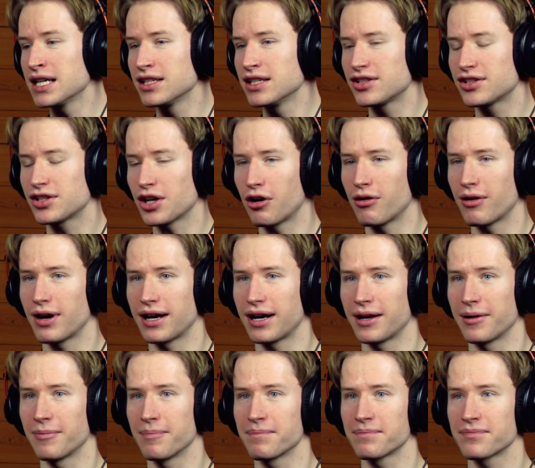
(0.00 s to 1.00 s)
So
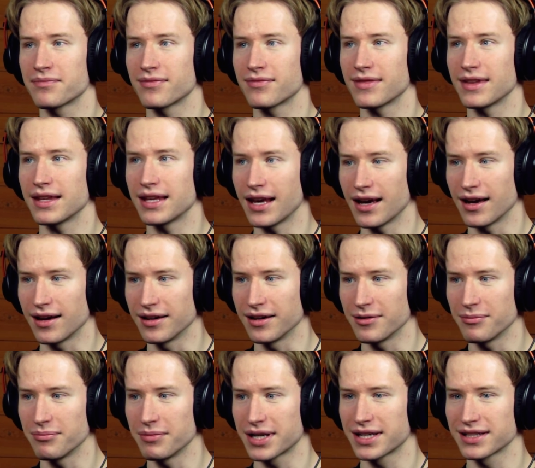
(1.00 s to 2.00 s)
um, yeah,
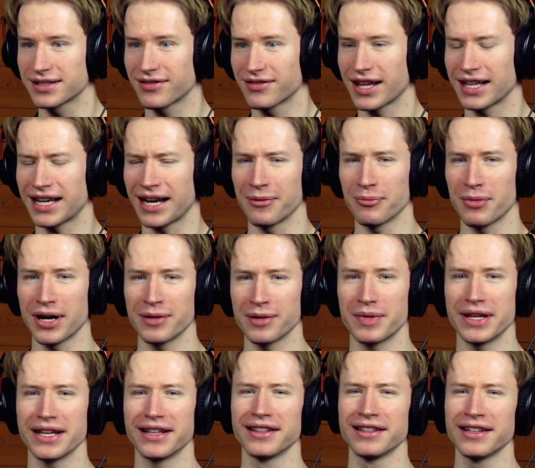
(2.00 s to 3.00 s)
because of that, I might
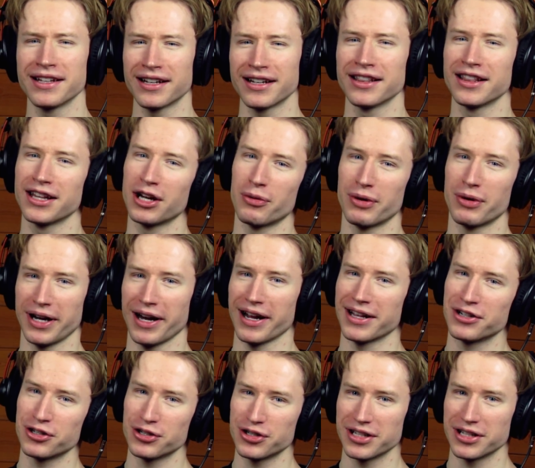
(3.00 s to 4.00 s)
be a little lower
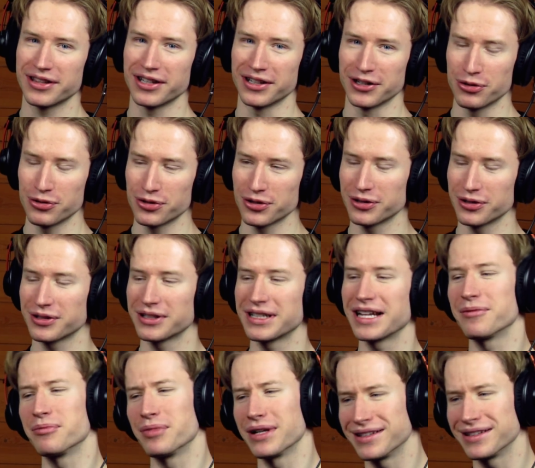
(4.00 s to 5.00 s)
energy than usual
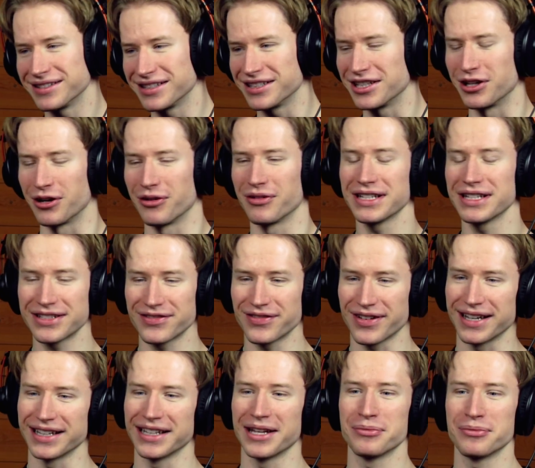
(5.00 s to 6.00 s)
today, but you know, it's
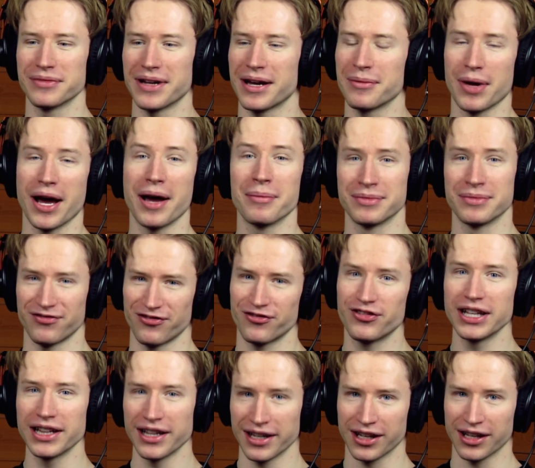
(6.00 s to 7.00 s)
fine. I'm I'm I'm
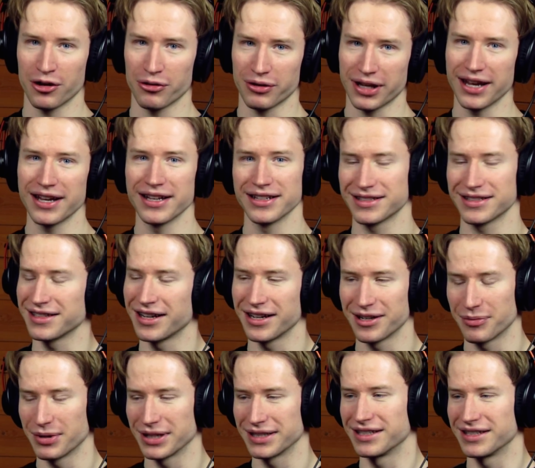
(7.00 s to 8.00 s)
feeling okay. It's not
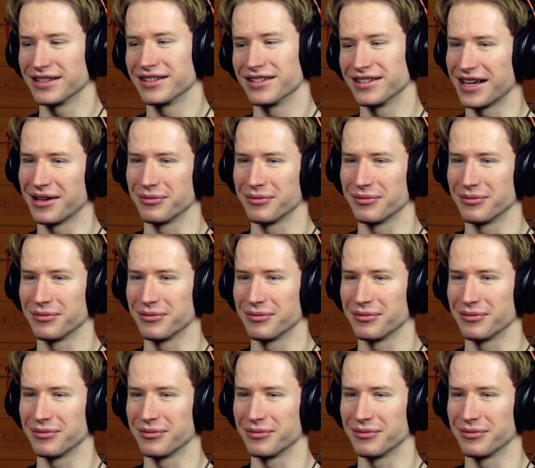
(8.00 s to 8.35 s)
a big deal.